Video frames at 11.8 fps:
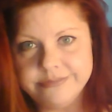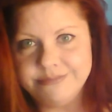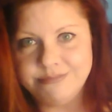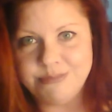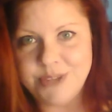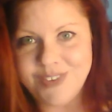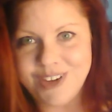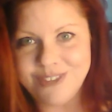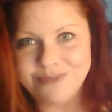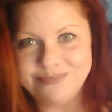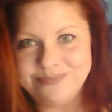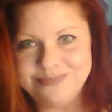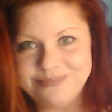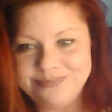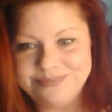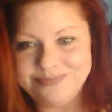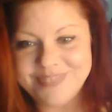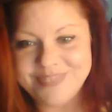move on.
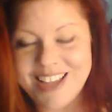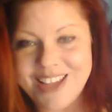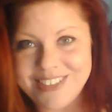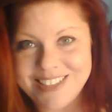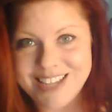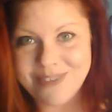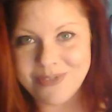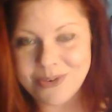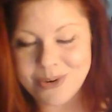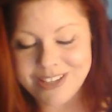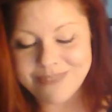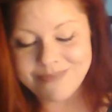I don't have any time for you.